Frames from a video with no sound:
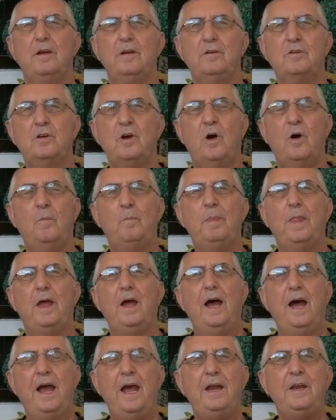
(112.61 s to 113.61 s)
So
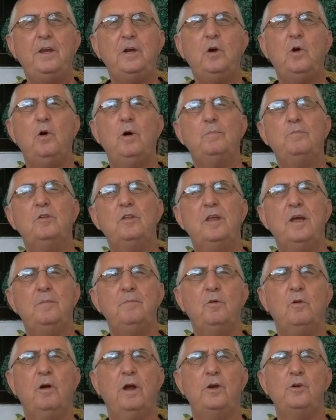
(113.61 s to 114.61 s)
I had to go up to the
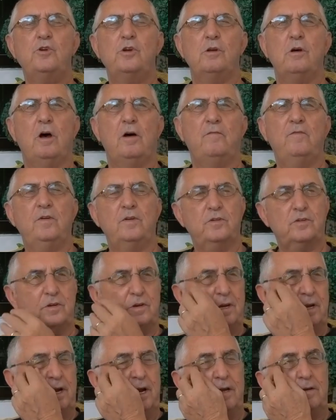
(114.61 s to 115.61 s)
immigration office
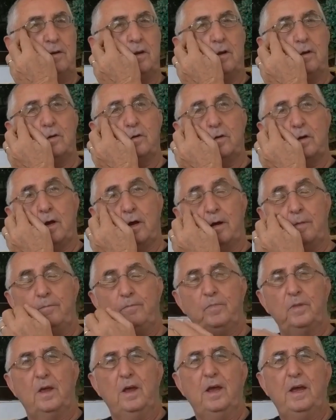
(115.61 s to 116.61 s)
to get this uh,
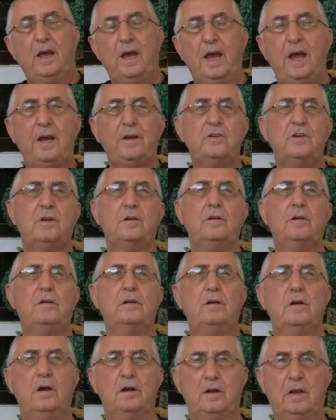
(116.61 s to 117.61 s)
exit
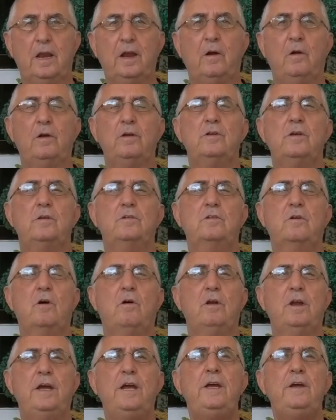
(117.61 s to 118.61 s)
clearance. It's
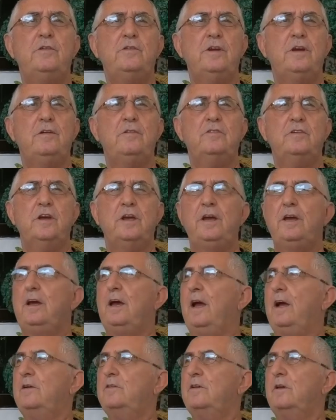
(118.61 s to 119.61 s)
called ECC,
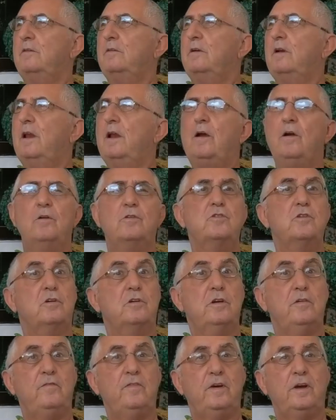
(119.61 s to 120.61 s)
Exit Clearance
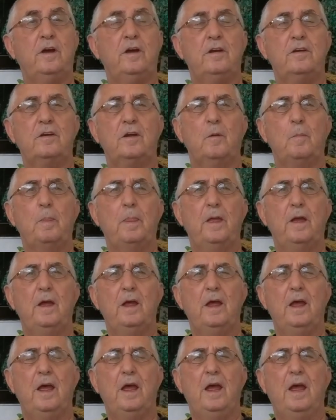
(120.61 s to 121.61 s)
Certificate.
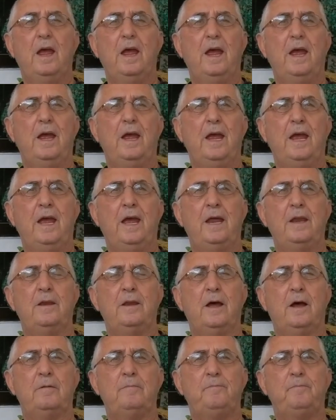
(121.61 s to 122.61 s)
And
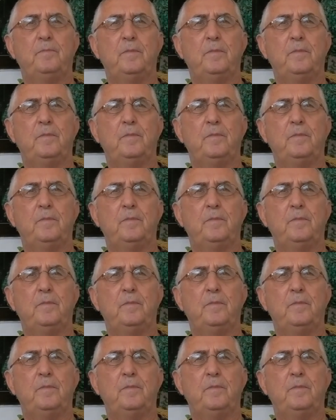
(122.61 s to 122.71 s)
uh,